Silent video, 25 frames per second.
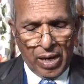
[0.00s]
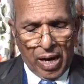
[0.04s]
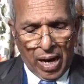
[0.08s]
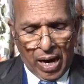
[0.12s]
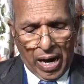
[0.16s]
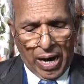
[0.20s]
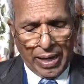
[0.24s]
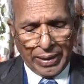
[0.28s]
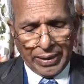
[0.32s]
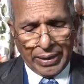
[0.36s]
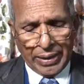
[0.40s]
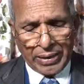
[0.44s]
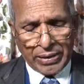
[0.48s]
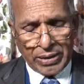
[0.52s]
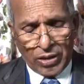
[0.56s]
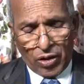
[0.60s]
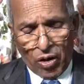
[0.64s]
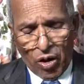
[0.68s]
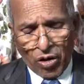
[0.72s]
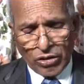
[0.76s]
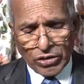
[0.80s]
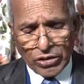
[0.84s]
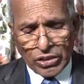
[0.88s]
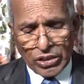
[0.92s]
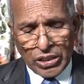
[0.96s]
And the
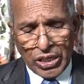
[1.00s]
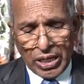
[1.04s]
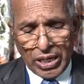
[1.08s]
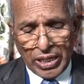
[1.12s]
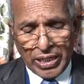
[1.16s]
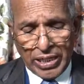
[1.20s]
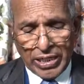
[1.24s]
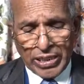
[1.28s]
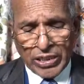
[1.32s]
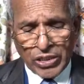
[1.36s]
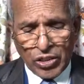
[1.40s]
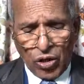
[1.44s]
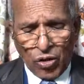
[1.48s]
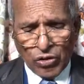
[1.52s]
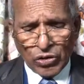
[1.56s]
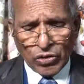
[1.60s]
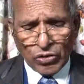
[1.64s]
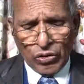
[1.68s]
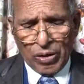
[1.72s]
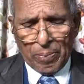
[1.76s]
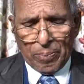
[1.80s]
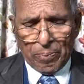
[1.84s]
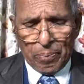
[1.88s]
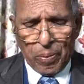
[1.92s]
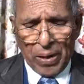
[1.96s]
cross is also
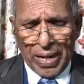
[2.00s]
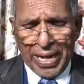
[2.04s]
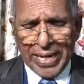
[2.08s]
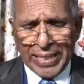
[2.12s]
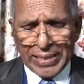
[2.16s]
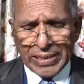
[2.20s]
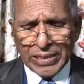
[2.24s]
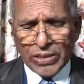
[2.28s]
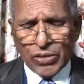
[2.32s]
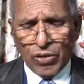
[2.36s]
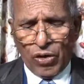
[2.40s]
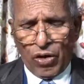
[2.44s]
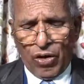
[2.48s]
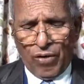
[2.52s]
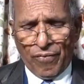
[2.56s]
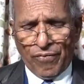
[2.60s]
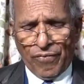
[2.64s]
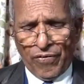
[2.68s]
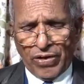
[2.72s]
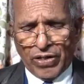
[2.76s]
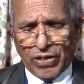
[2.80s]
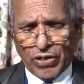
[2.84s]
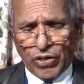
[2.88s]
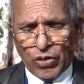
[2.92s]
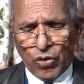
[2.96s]
a place
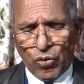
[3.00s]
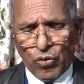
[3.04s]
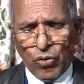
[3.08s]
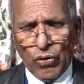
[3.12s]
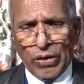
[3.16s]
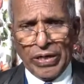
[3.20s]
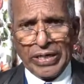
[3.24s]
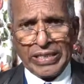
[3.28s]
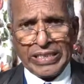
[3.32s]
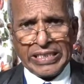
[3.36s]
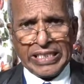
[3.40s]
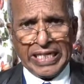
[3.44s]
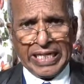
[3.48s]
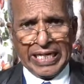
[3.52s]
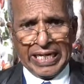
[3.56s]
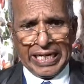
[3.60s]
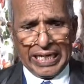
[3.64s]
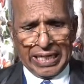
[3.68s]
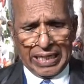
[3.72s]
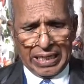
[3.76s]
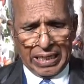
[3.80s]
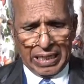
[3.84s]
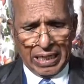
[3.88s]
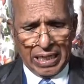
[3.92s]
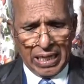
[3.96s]
of
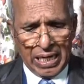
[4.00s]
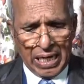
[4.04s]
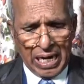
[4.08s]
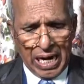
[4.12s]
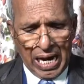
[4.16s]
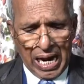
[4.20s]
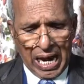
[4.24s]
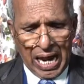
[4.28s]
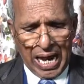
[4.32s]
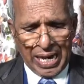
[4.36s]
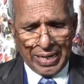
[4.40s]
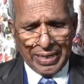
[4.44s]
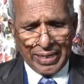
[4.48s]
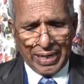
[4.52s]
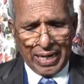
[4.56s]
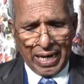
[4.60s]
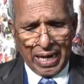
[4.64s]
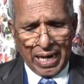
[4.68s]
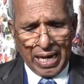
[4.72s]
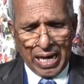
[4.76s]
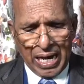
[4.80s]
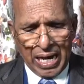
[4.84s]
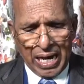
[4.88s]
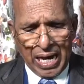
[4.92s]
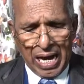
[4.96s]
cruelty and
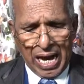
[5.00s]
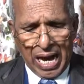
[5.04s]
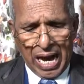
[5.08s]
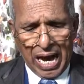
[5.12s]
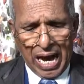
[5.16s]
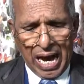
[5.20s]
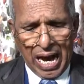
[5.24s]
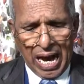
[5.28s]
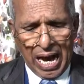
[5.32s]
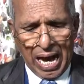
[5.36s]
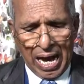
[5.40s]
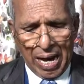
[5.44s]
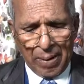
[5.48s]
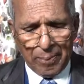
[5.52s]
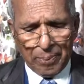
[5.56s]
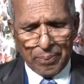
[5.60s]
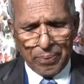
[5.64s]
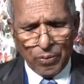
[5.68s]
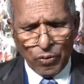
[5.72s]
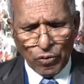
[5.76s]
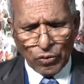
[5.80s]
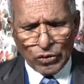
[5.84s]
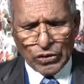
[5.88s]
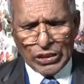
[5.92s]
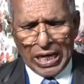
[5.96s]

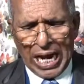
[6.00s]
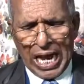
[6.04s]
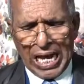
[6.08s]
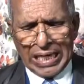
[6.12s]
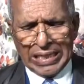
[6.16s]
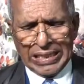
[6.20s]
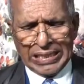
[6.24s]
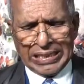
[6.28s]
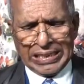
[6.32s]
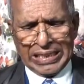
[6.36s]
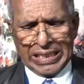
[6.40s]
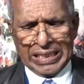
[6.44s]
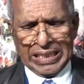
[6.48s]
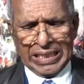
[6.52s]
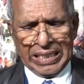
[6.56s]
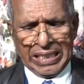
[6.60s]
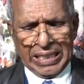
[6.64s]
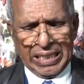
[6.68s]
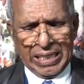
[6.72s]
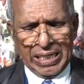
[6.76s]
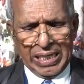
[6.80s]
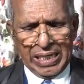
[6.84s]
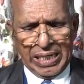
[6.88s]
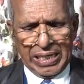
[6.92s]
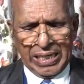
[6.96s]

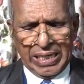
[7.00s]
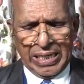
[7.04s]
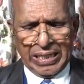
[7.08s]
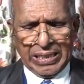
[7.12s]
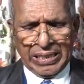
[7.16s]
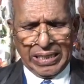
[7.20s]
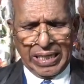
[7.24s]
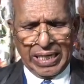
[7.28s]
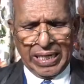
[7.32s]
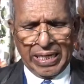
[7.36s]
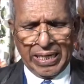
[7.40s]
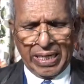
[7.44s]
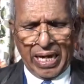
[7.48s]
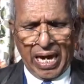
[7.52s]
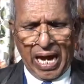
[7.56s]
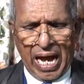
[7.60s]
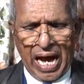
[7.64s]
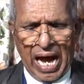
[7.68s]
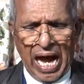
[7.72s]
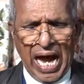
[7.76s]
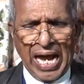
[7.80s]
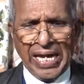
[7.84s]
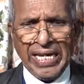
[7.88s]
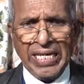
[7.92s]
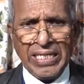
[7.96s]
brutality in their
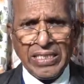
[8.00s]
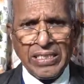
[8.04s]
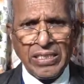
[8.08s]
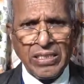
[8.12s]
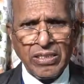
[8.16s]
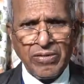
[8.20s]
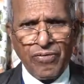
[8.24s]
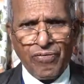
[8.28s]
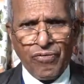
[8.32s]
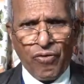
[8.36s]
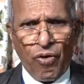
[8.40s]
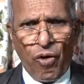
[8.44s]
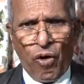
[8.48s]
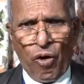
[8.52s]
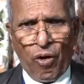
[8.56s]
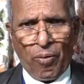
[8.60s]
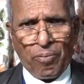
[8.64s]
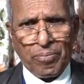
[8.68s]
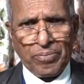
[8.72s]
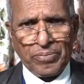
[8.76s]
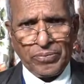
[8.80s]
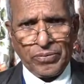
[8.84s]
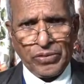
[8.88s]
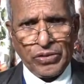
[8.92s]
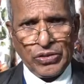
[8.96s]
highest
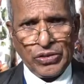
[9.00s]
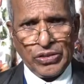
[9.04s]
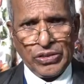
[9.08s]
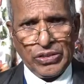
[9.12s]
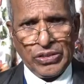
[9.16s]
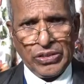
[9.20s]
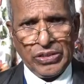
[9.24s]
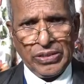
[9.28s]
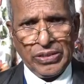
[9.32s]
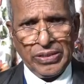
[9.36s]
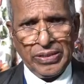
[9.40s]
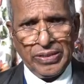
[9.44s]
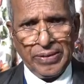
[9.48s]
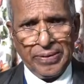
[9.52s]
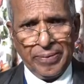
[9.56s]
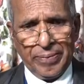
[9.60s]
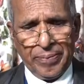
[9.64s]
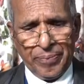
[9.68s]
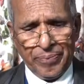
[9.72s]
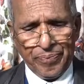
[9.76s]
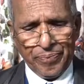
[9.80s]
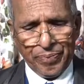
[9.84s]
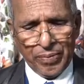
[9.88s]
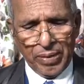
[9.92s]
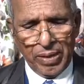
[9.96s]
forms.
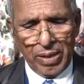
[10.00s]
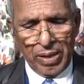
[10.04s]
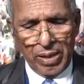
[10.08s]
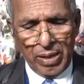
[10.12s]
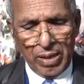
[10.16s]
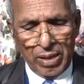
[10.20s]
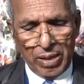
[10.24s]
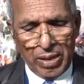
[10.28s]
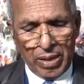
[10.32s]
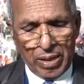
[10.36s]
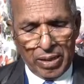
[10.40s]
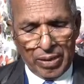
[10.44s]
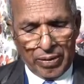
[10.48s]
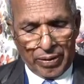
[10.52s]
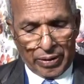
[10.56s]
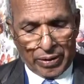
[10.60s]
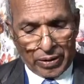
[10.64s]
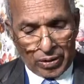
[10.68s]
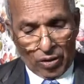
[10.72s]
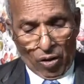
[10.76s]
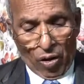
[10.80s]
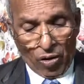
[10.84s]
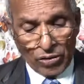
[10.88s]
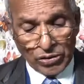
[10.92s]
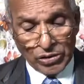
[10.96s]
The
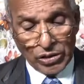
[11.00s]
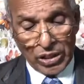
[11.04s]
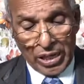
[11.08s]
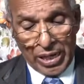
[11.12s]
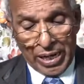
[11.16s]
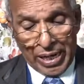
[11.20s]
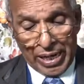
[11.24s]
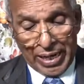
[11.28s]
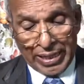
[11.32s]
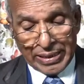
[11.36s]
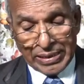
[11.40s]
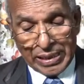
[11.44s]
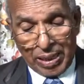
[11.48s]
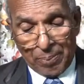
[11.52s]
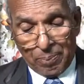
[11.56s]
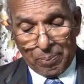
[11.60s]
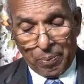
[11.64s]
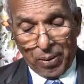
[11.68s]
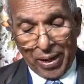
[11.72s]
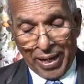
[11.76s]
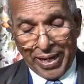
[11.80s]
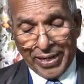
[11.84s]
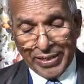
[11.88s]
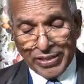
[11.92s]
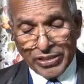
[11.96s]
cross is a
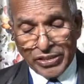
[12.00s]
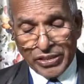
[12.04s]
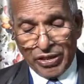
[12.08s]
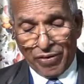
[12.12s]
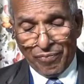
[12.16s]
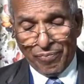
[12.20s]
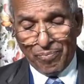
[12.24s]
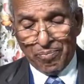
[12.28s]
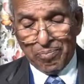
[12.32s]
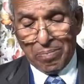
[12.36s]
place of